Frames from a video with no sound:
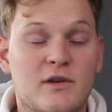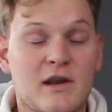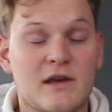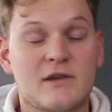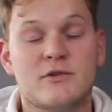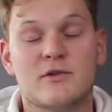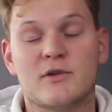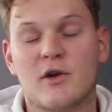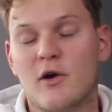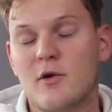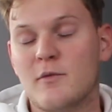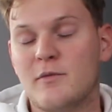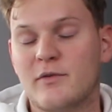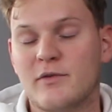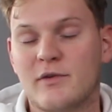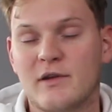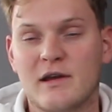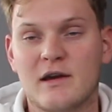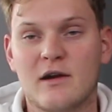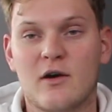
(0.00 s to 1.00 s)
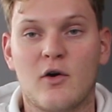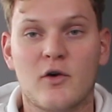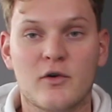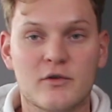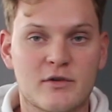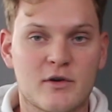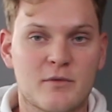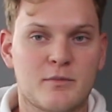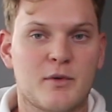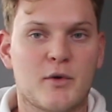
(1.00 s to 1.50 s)
that should hopefully
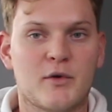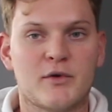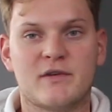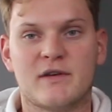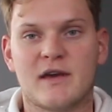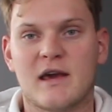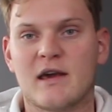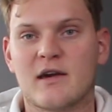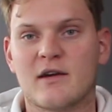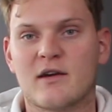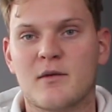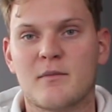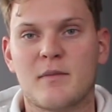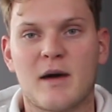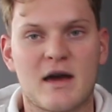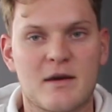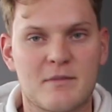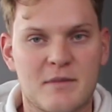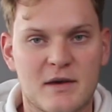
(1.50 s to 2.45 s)
also boost the income by a